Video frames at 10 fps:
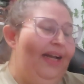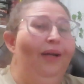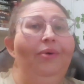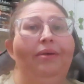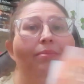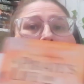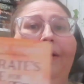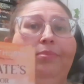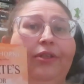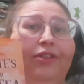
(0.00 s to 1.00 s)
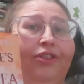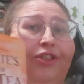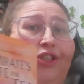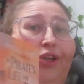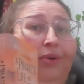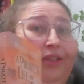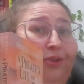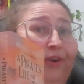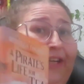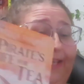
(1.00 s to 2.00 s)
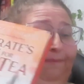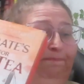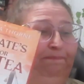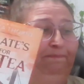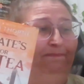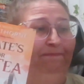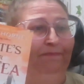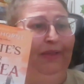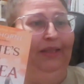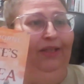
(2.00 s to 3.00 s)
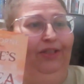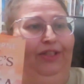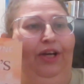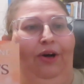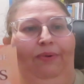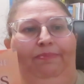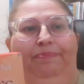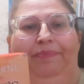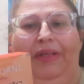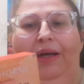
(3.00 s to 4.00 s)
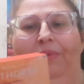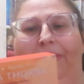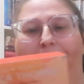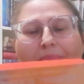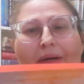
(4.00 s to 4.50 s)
I went and bought books 2 and 3. So, I went and